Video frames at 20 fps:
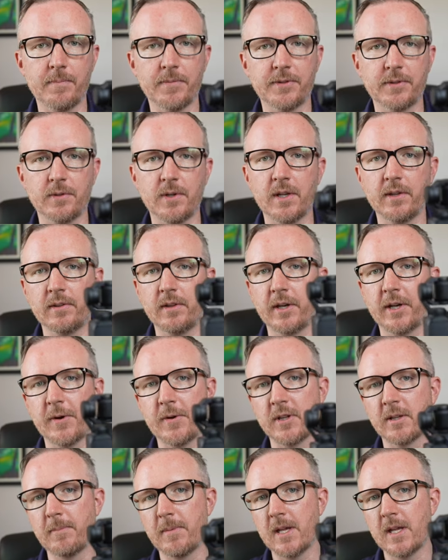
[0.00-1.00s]
So is there
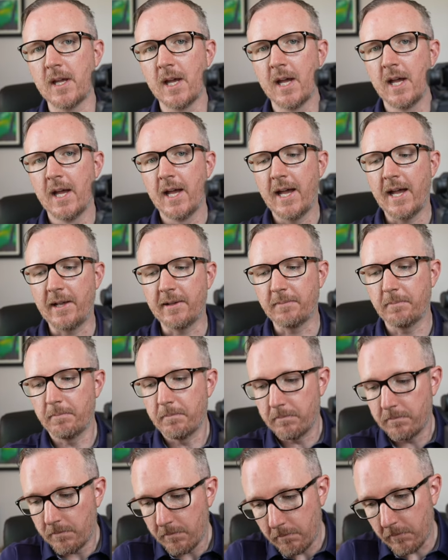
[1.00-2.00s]
going to be a
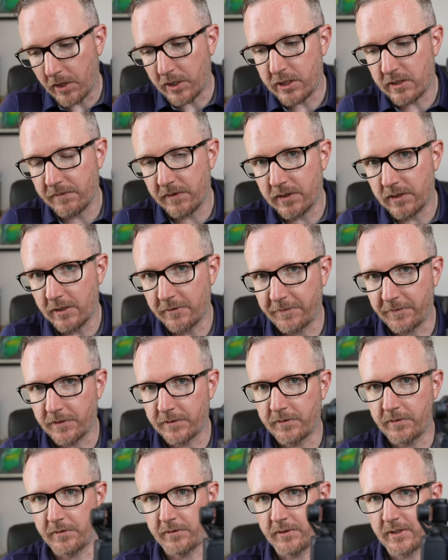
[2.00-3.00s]
much of a
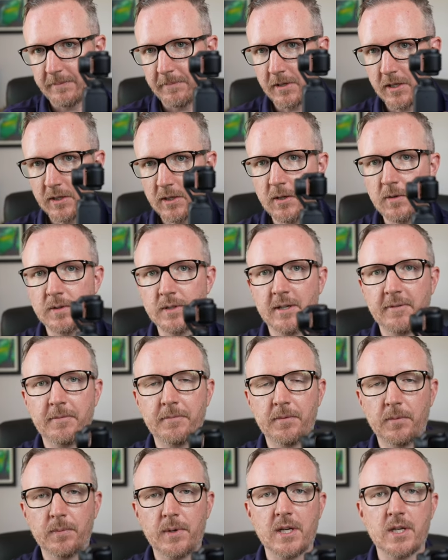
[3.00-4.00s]
difference, or is there going to be a huge
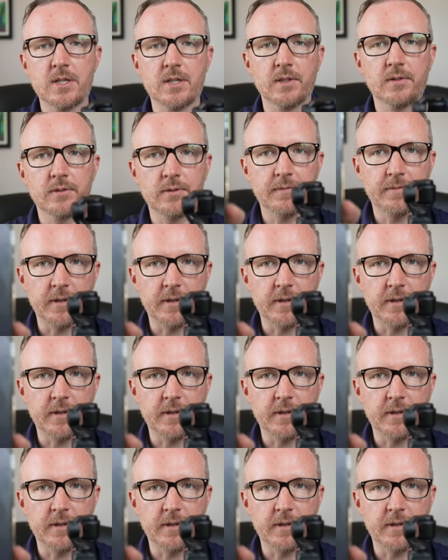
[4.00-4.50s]
difference between just